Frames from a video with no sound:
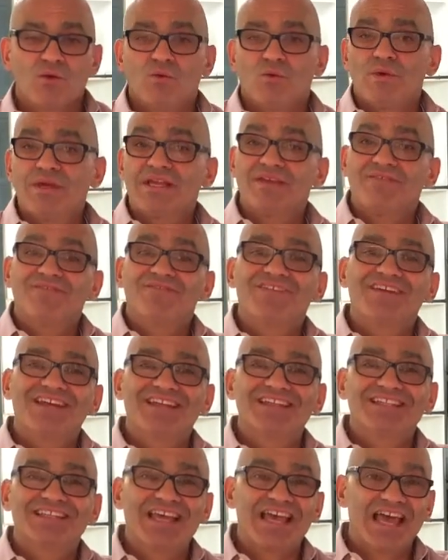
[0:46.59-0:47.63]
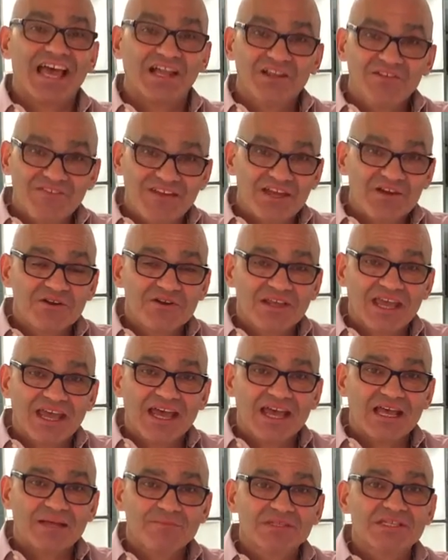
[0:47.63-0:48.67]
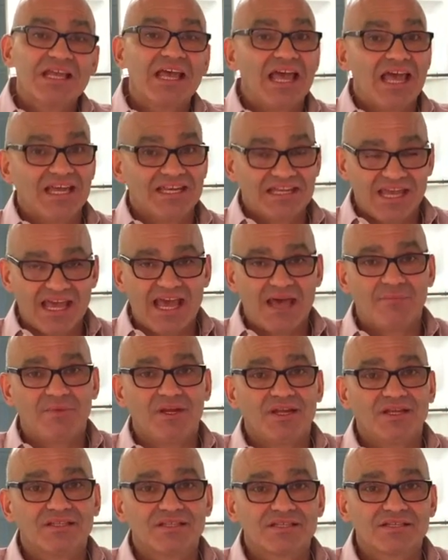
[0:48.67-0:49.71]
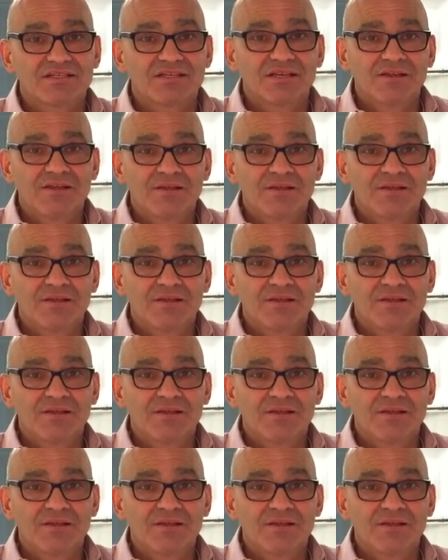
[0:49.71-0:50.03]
We can fit into elevator cabs and cabinets.